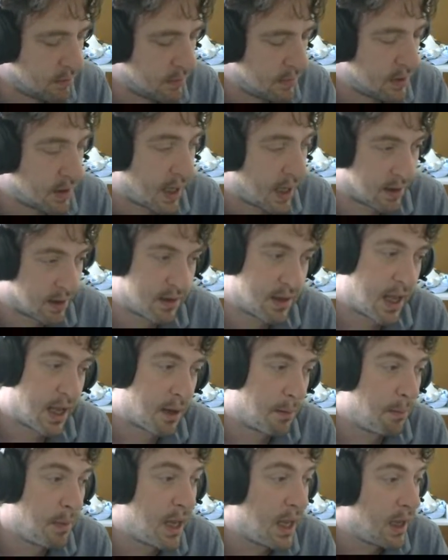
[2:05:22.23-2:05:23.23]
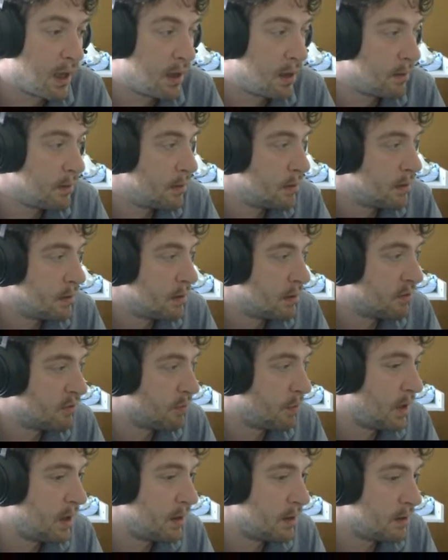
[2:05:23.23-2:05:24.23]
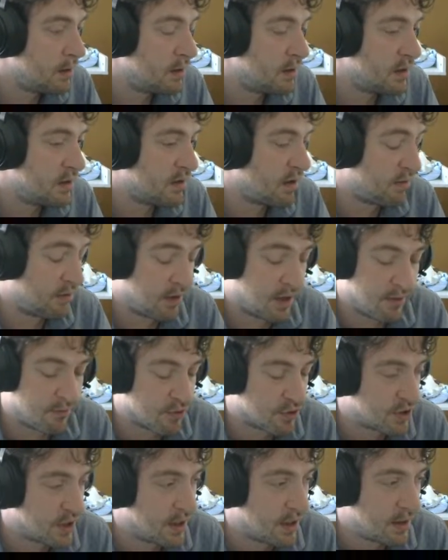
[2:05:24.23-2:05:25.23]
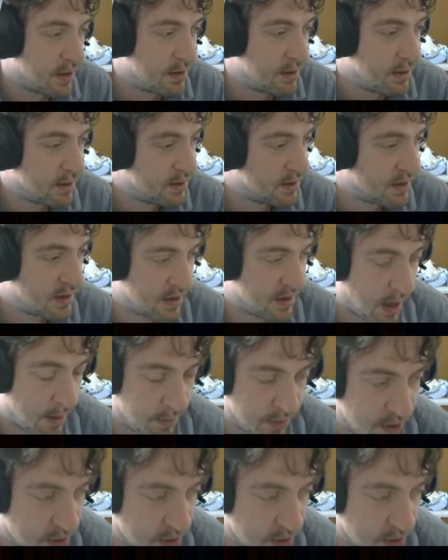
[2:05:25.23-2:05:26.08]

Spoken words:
like me as well, doesn't give a shit. Just, I'm